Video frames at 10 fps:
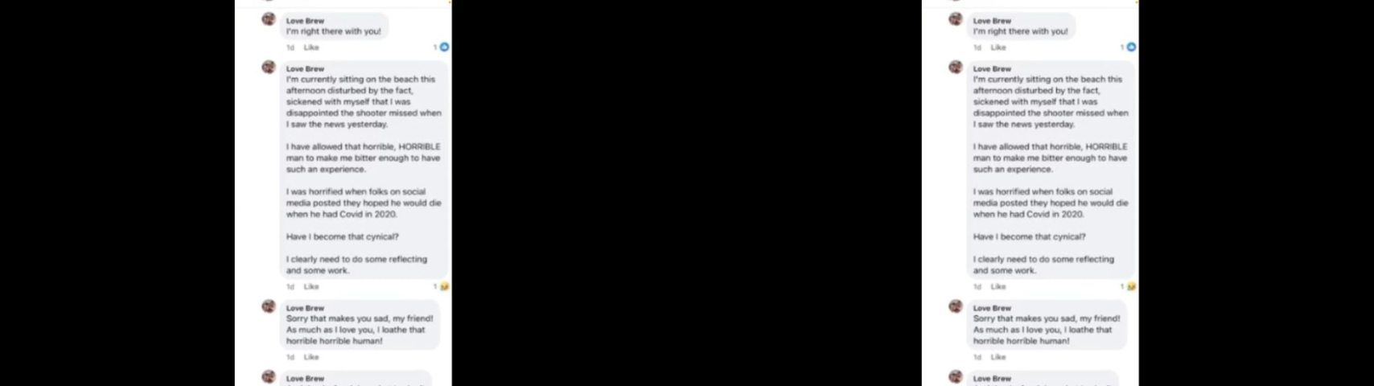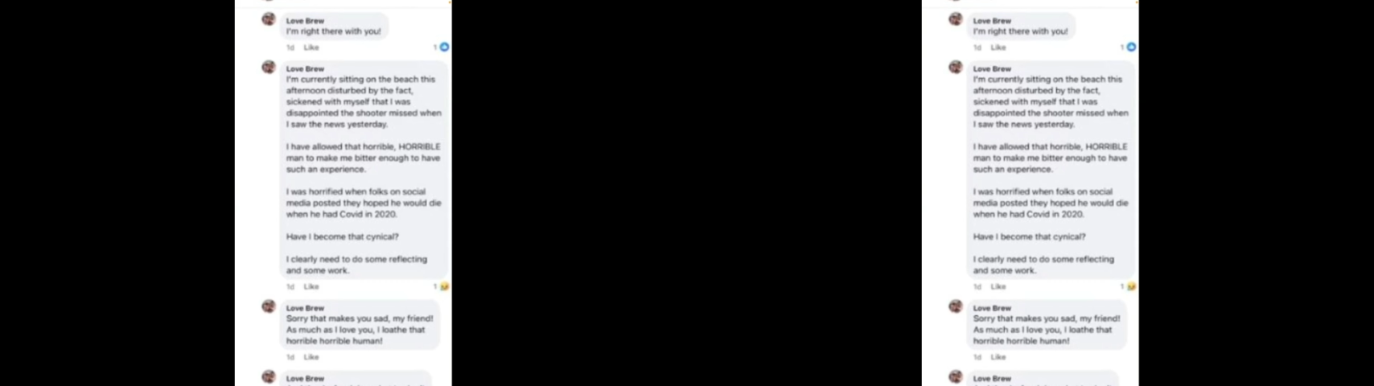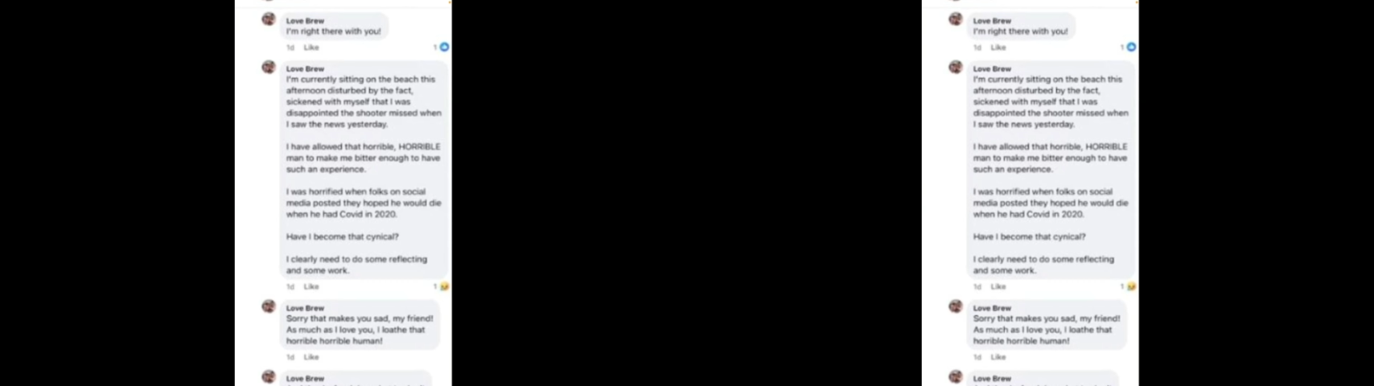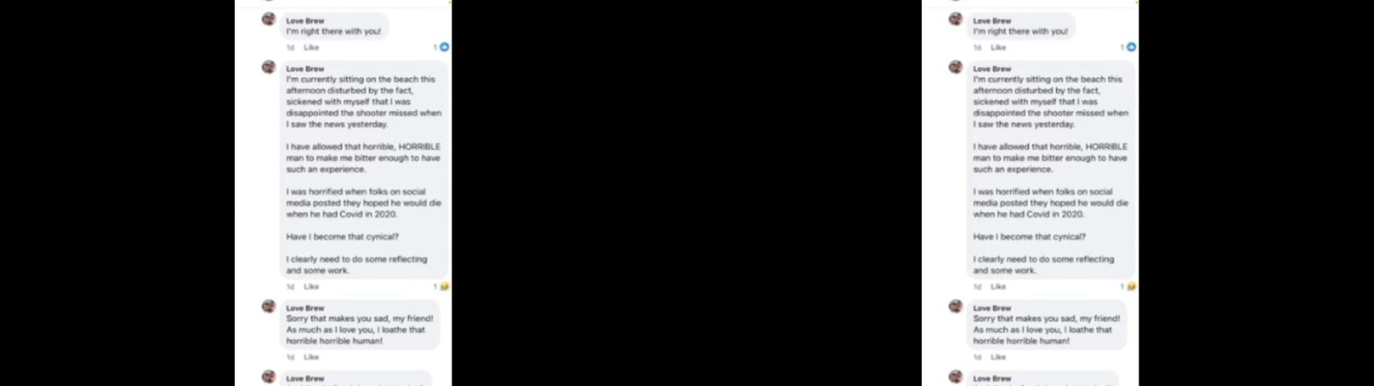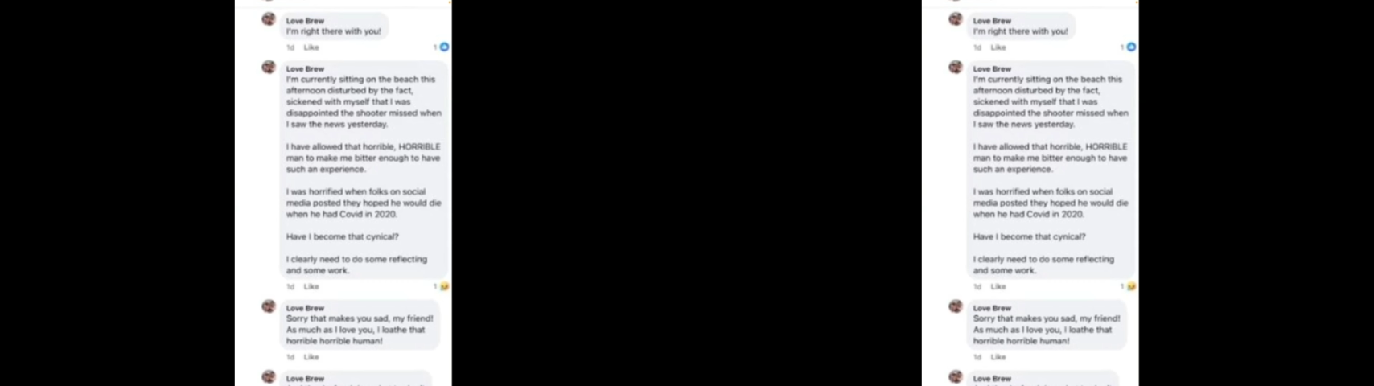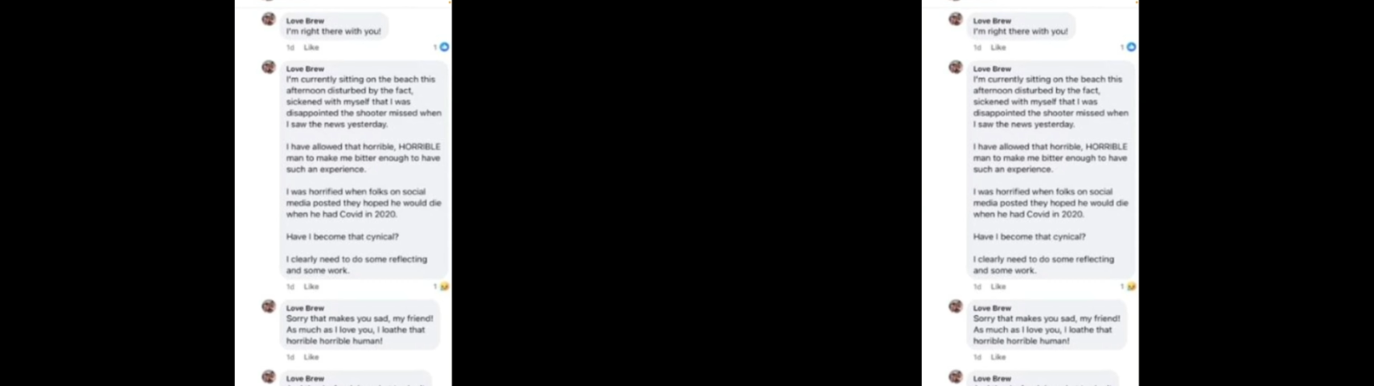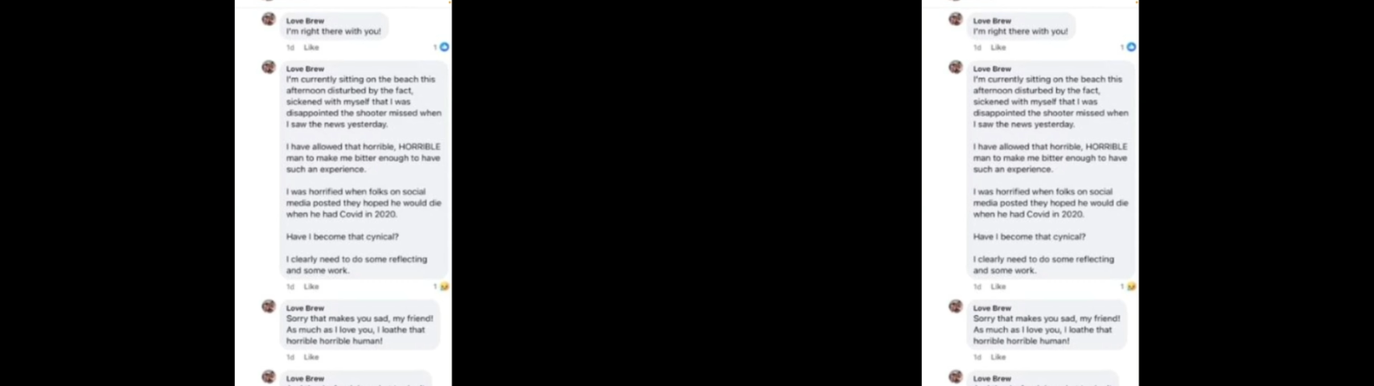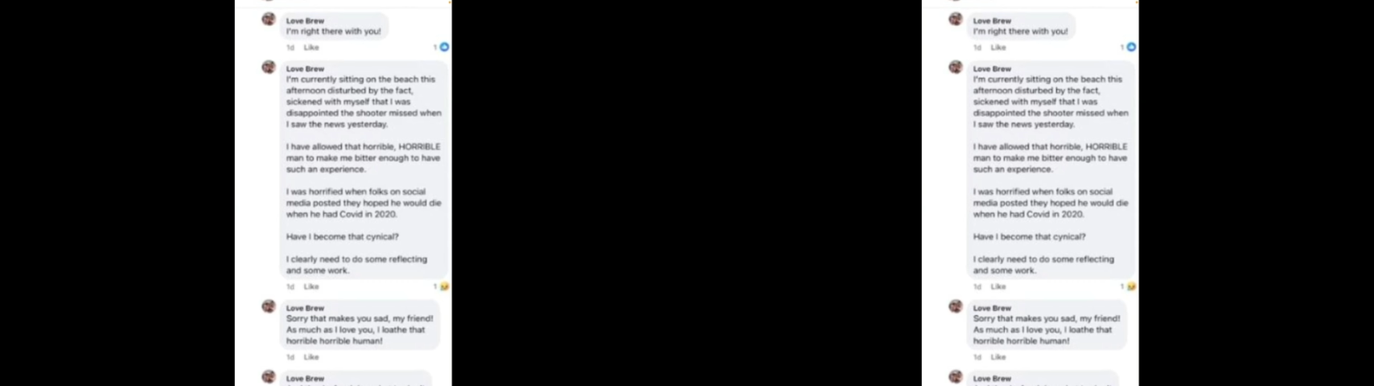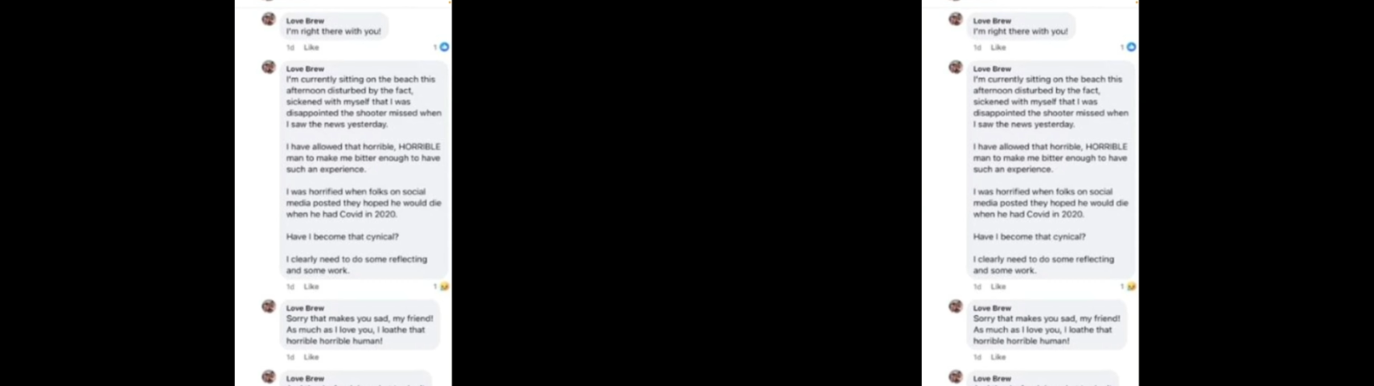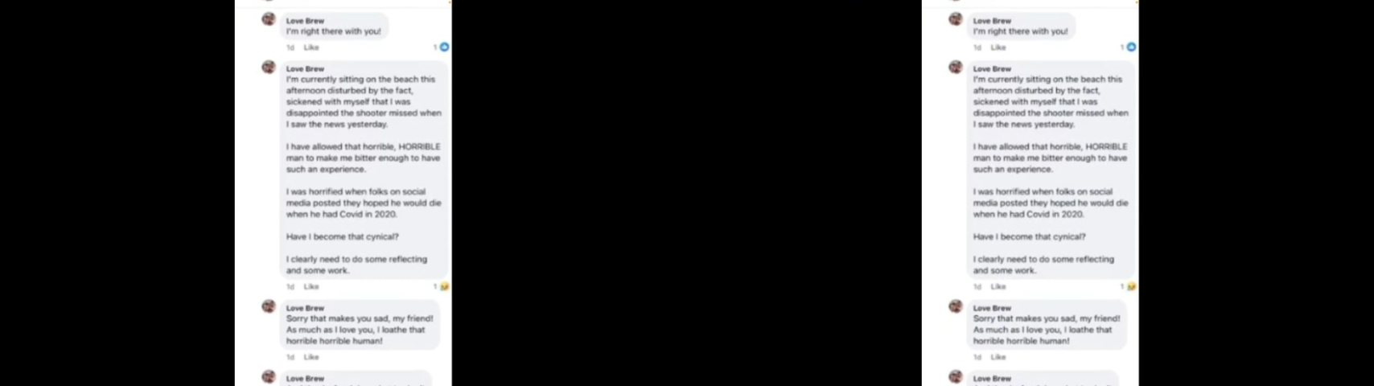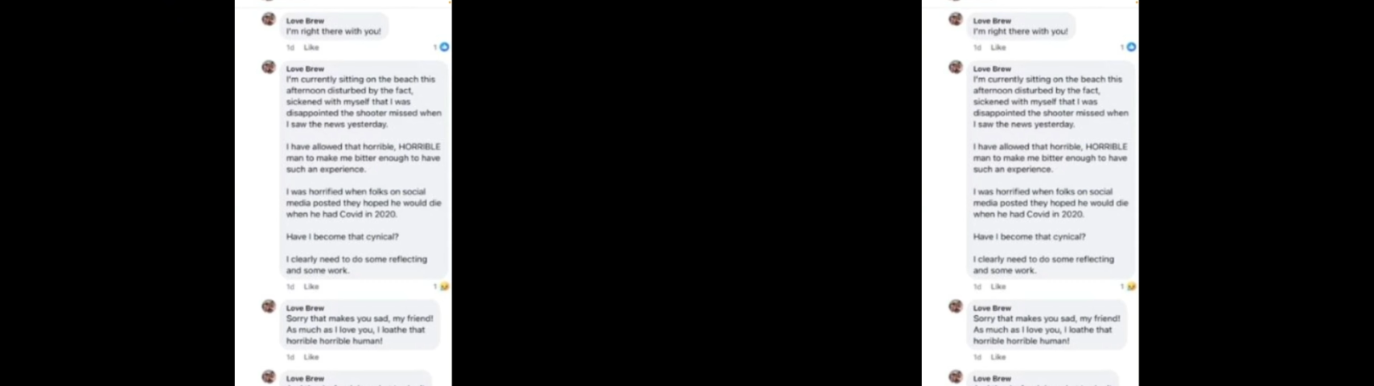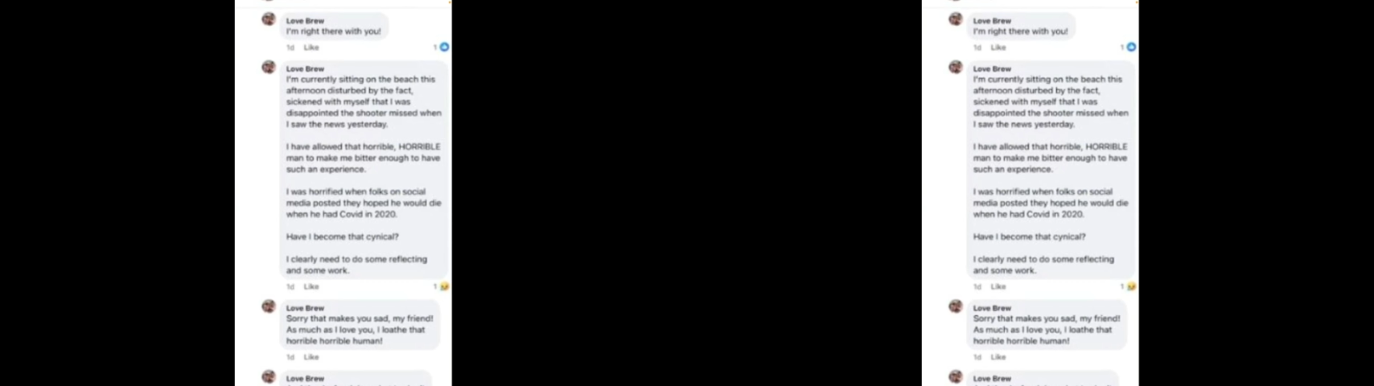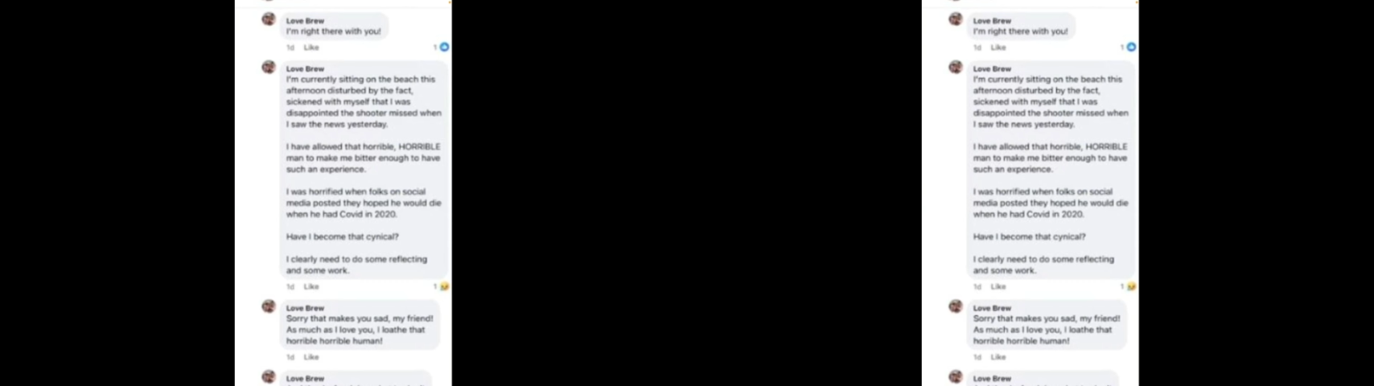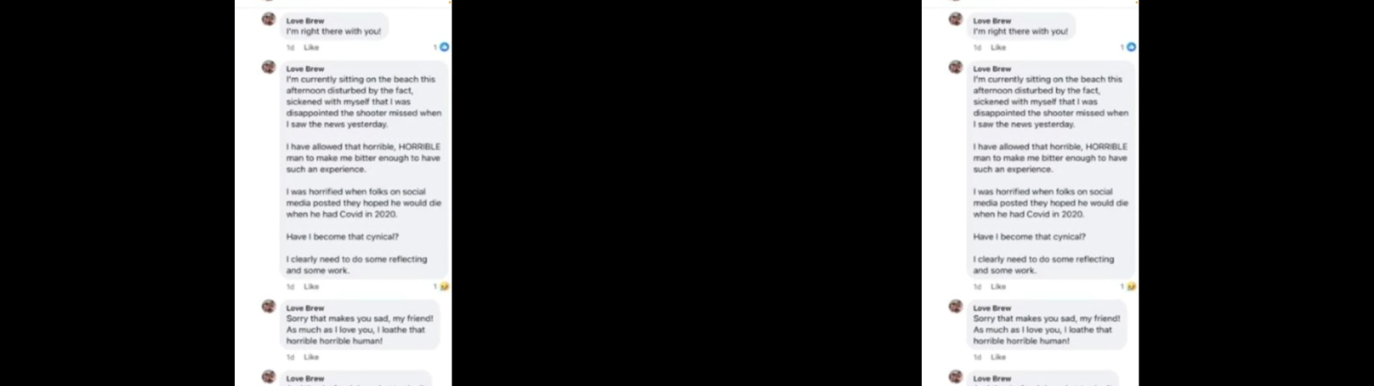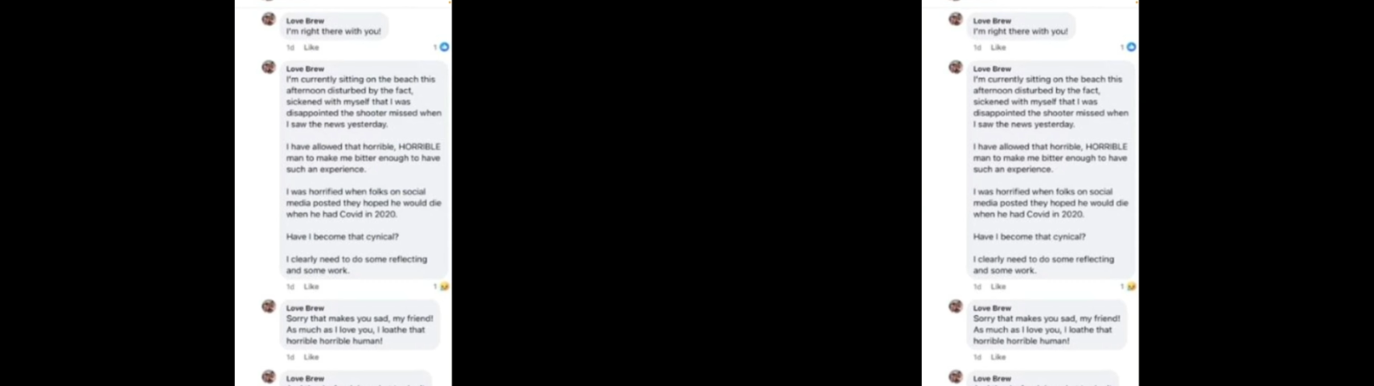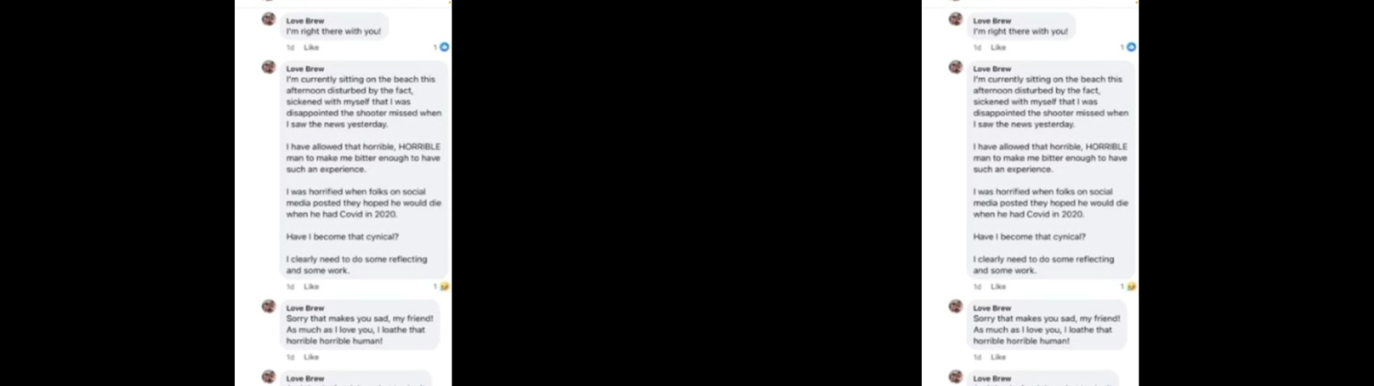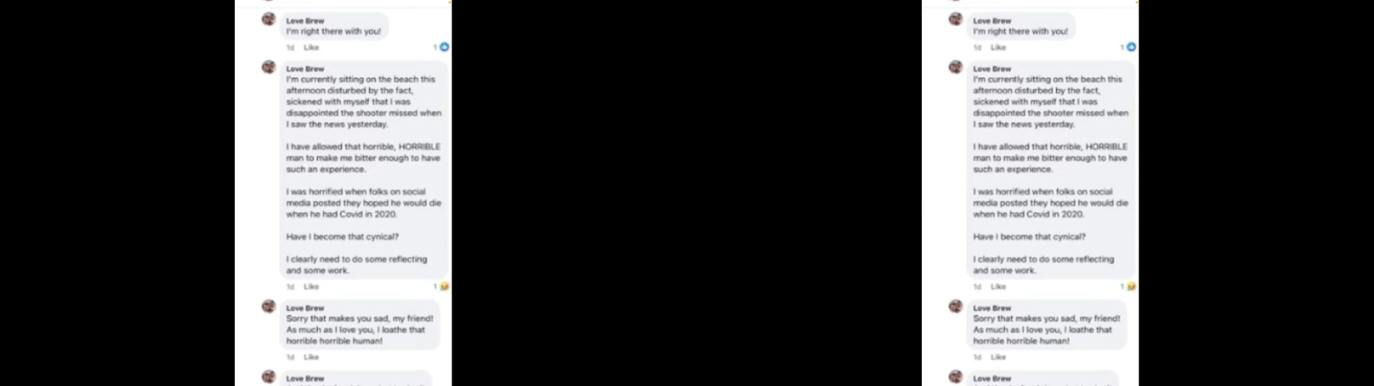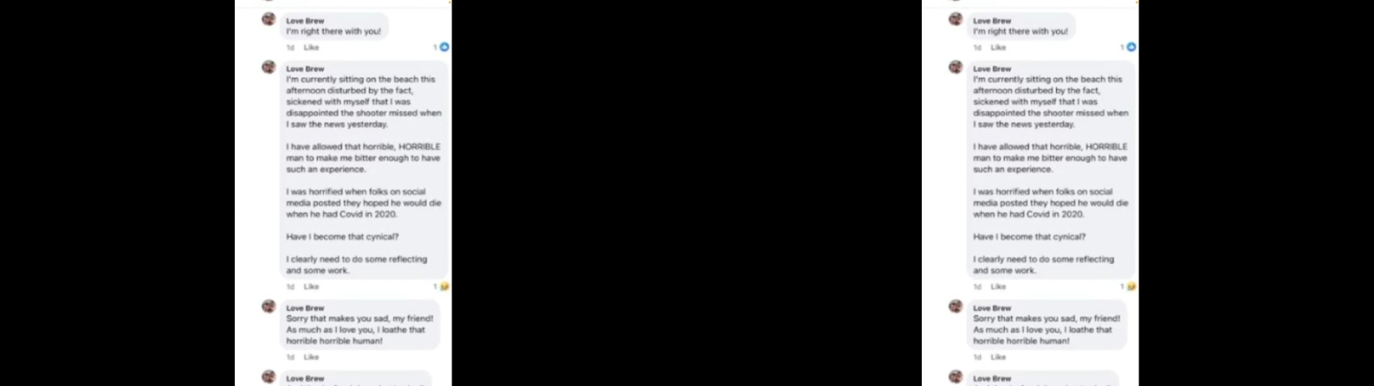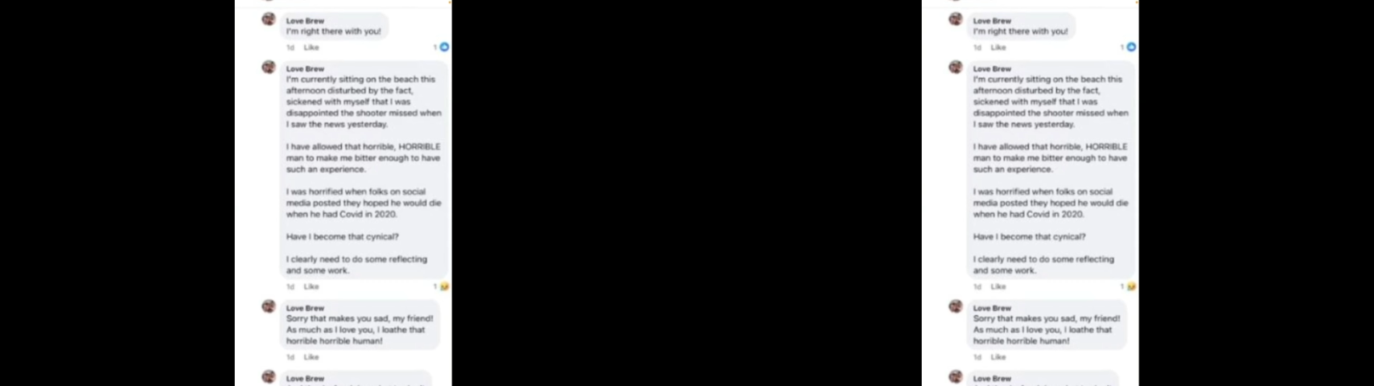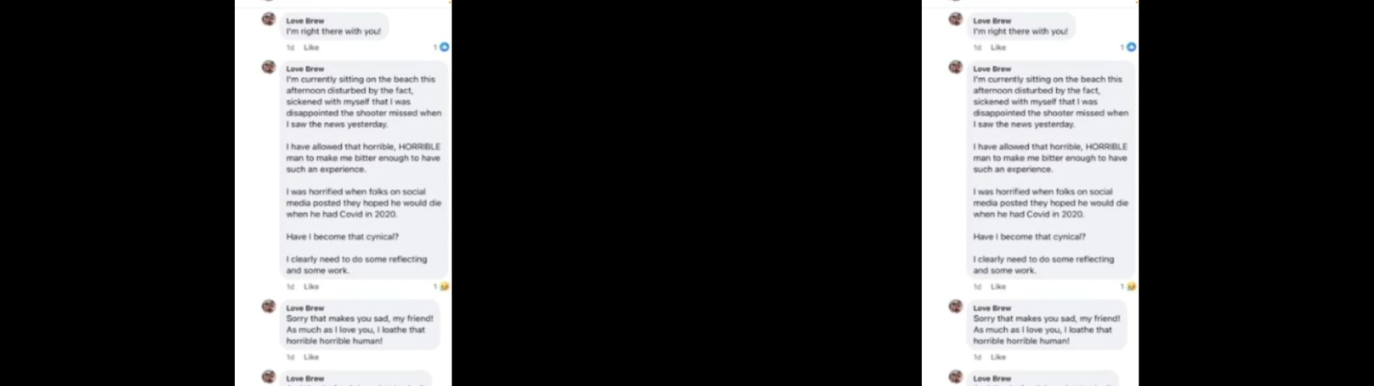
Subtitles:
Nobody's mouth can be seen.